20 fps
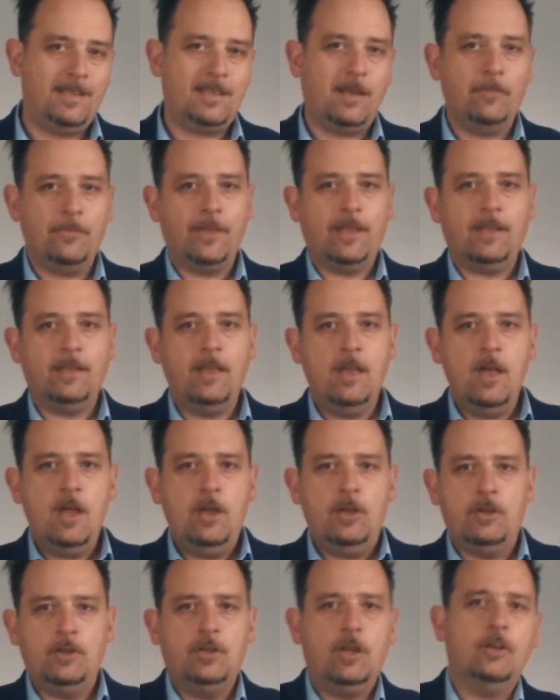It's something
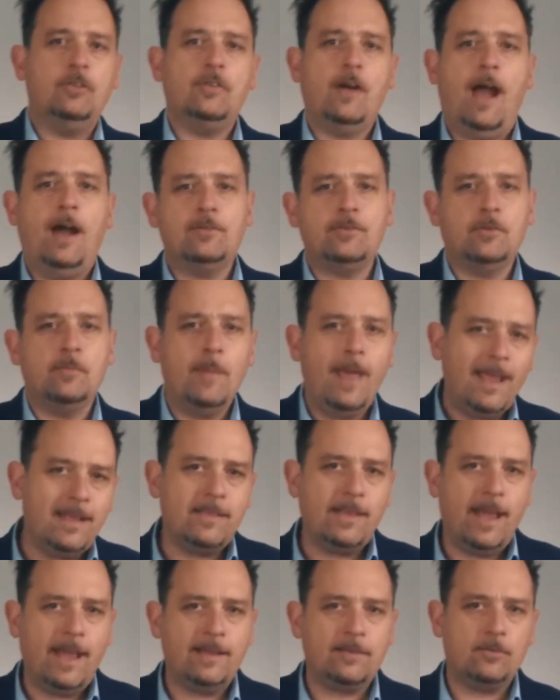you don't know how to
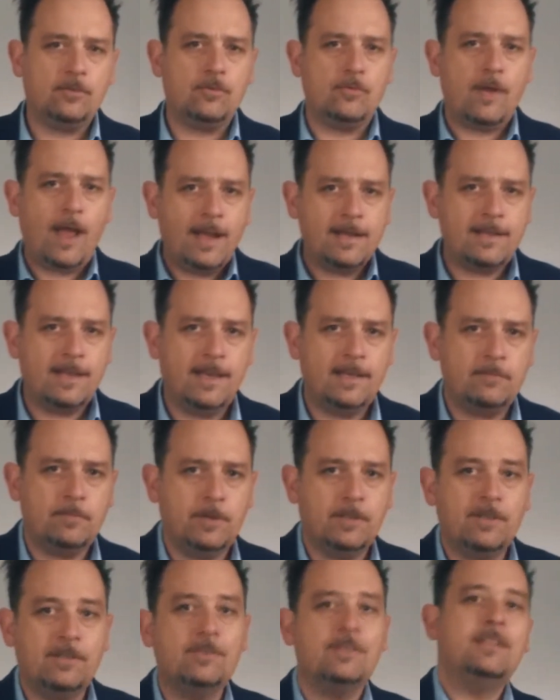make that or write that,
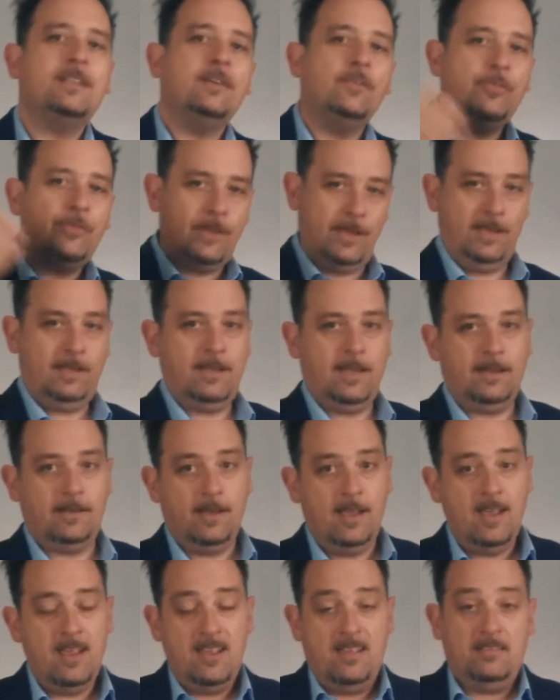but you still think that